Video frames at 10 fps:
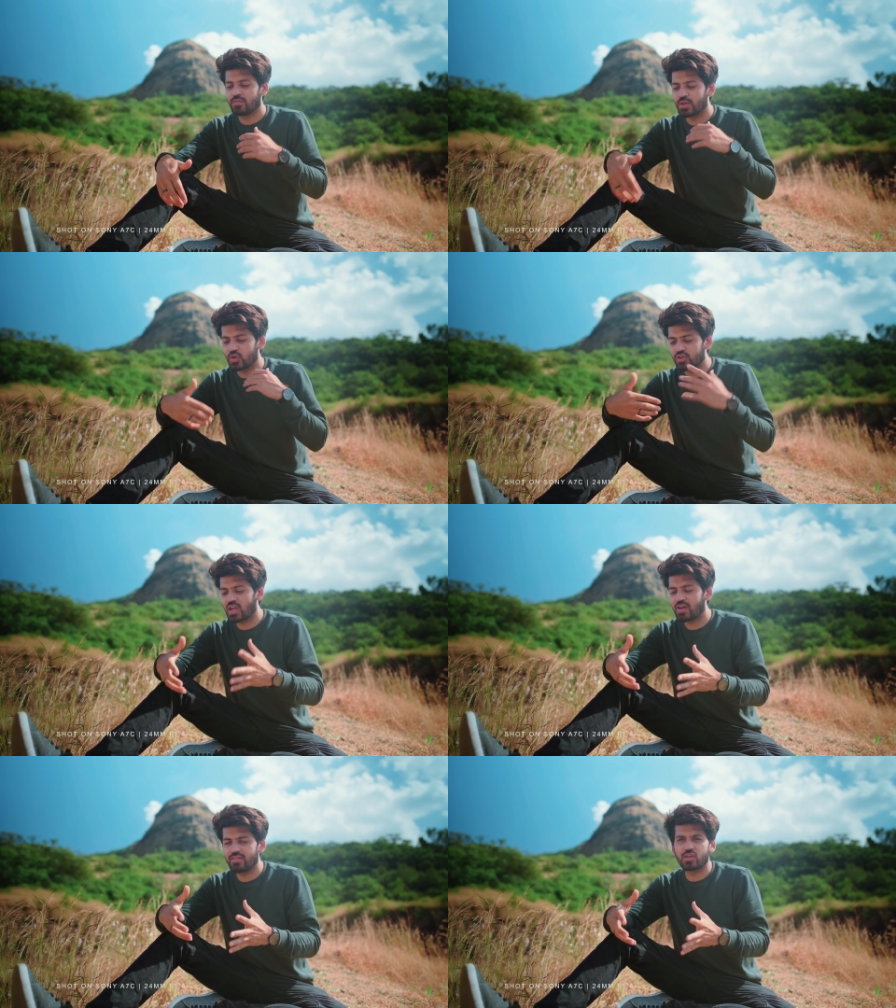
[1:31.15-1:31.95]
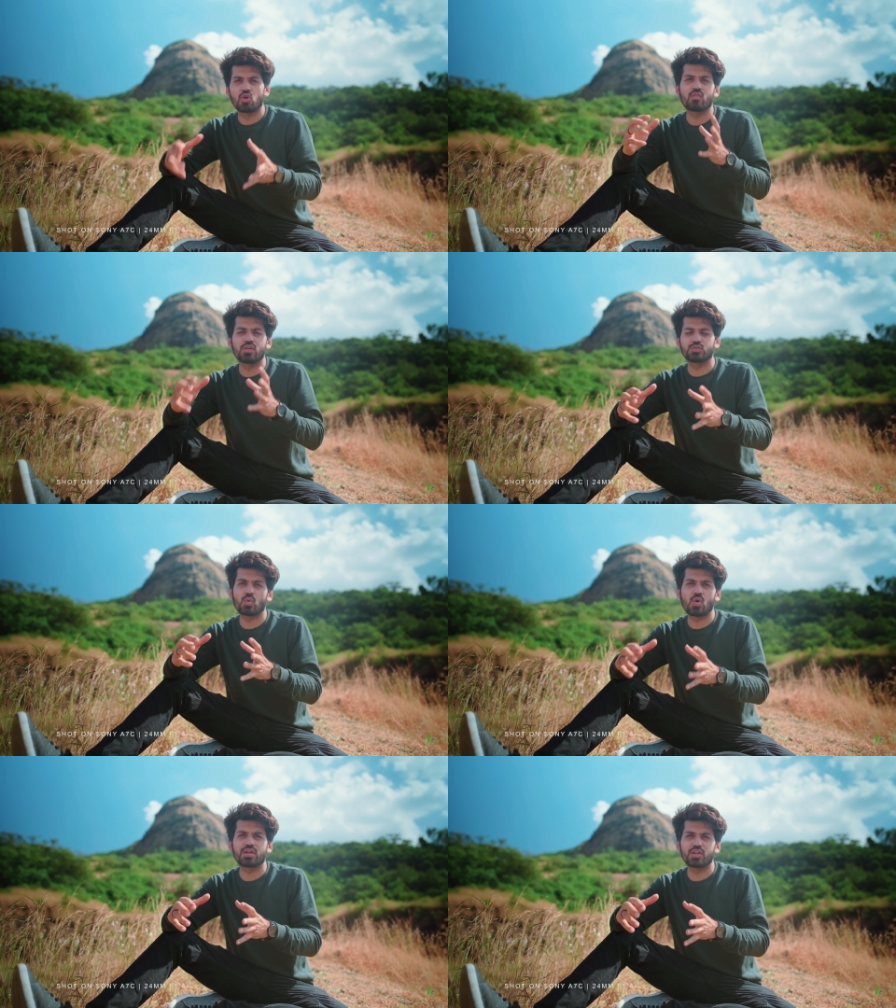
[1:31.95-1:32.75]
When you're traveling, you always
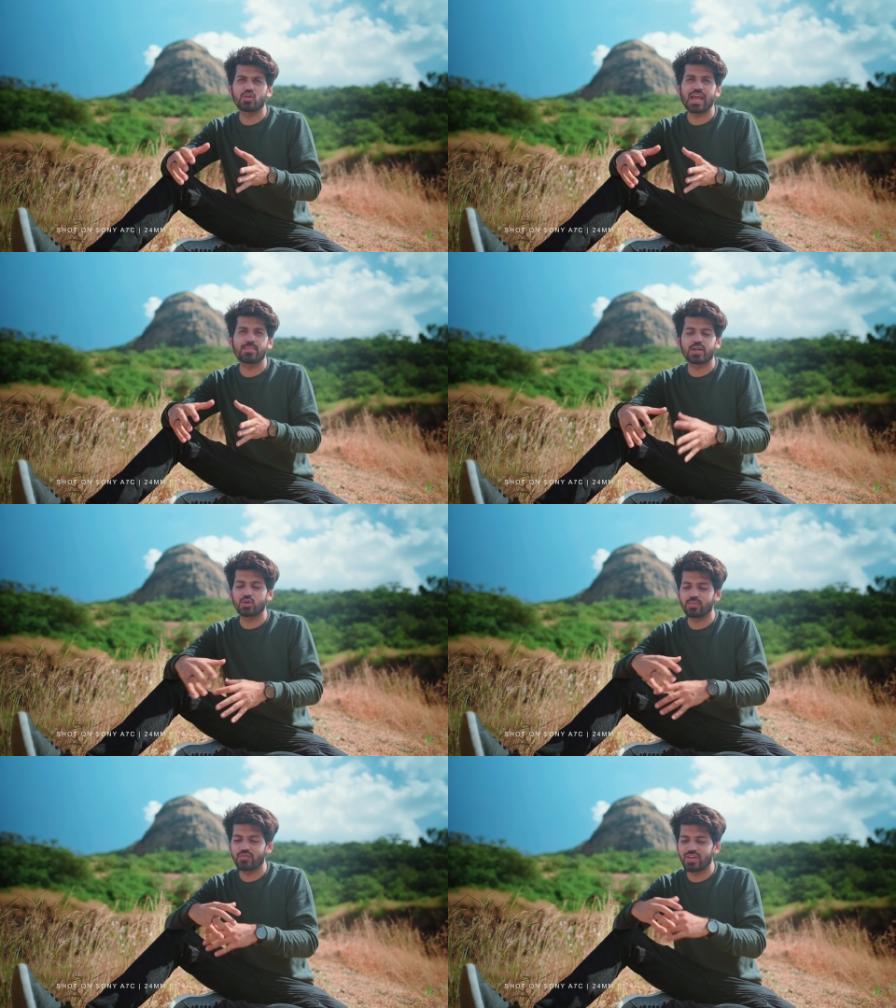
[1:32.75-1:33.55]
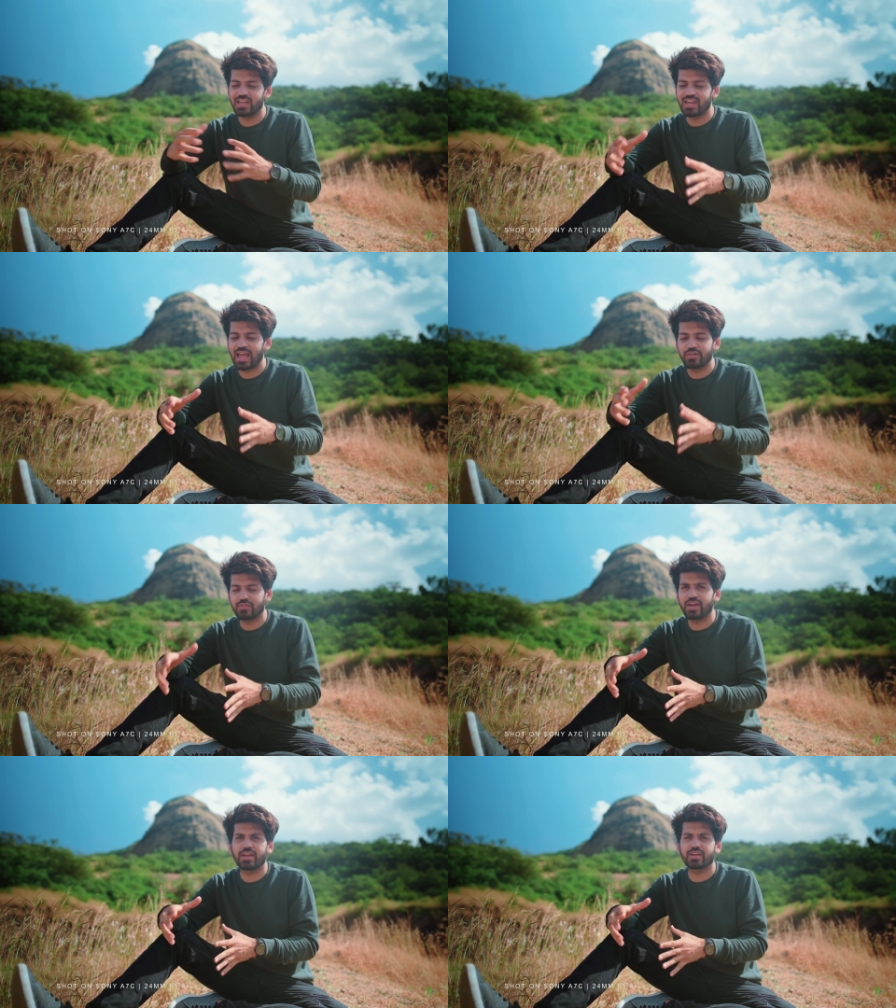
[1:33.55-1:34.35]
want your camera to be very
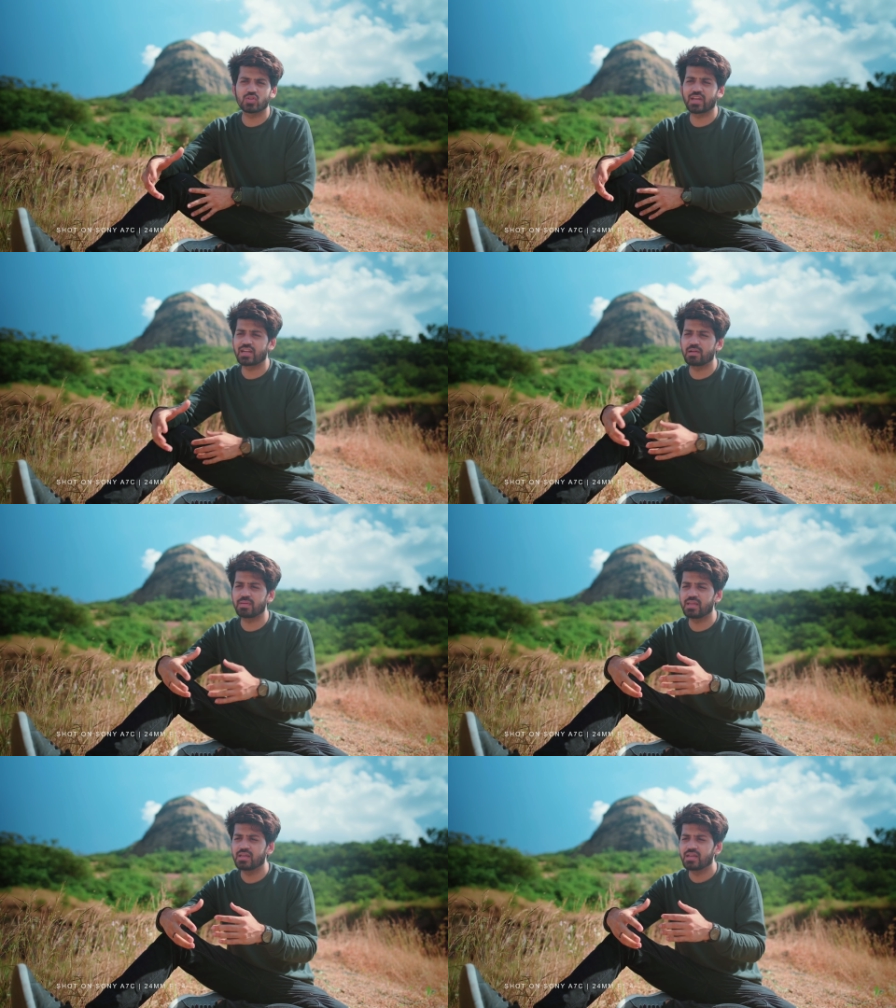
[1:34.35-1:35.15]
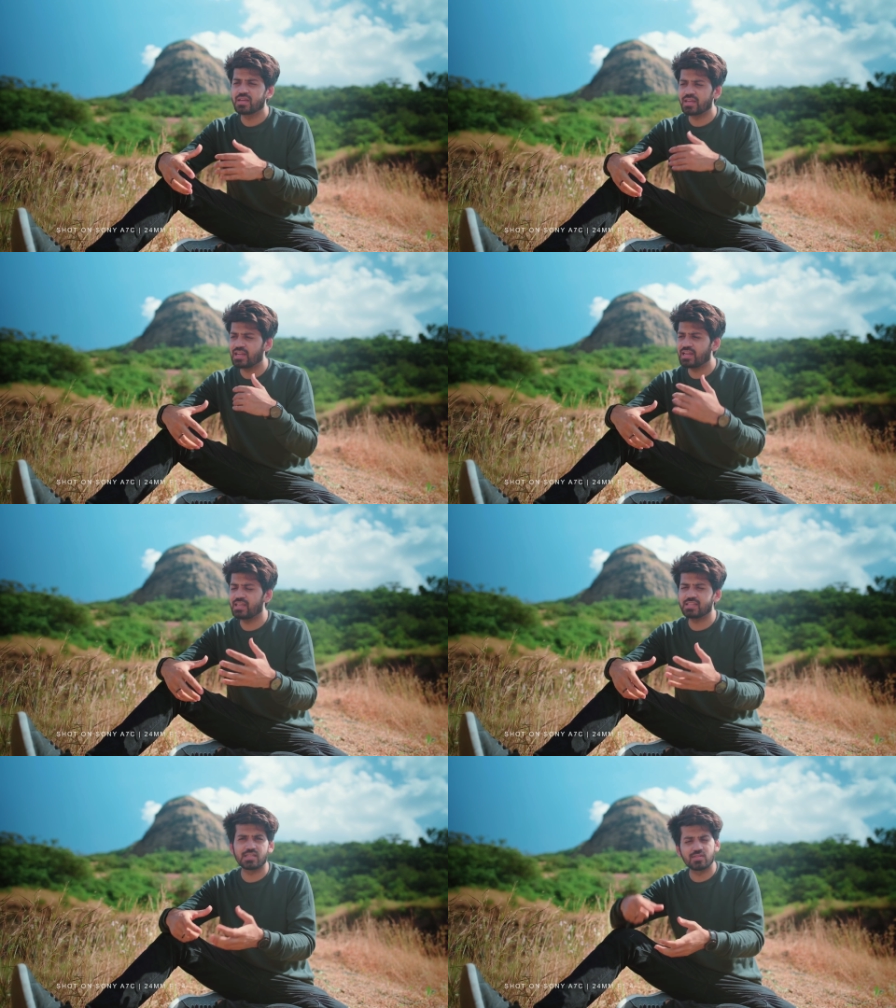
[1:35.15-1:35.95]
lightweight, so that it'll be really
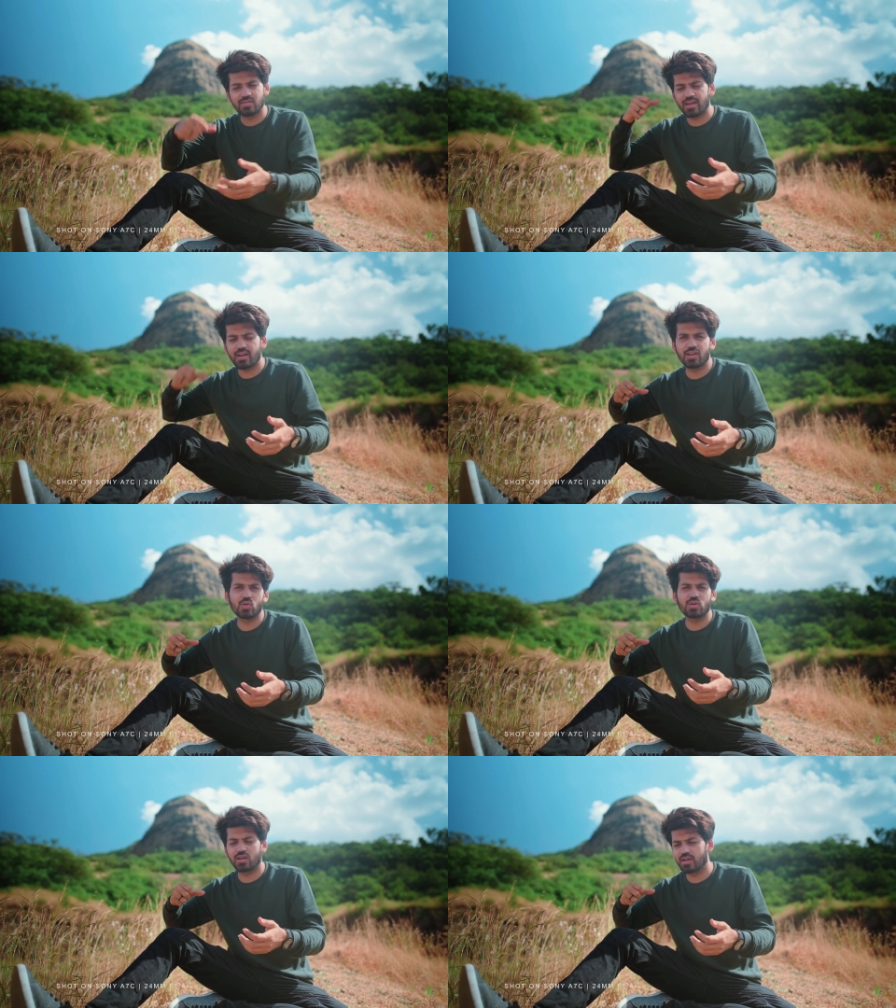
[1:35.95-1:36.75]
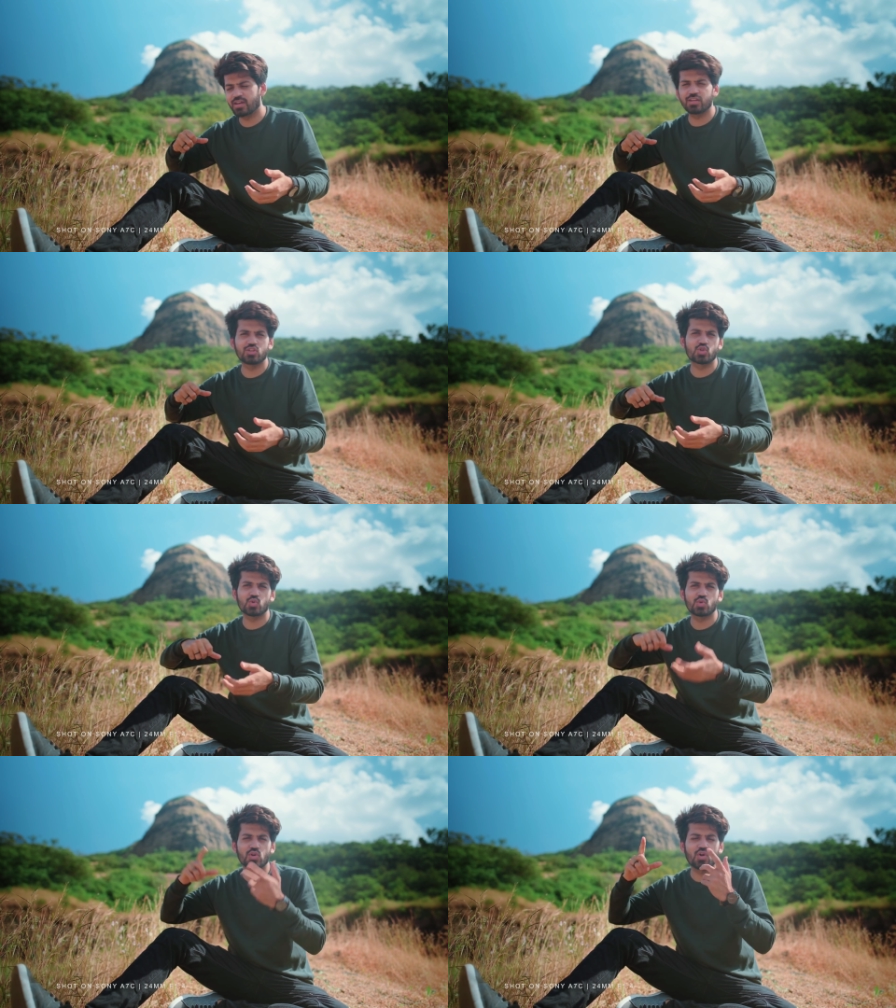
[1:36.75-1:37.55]
easy to run and gun and shoot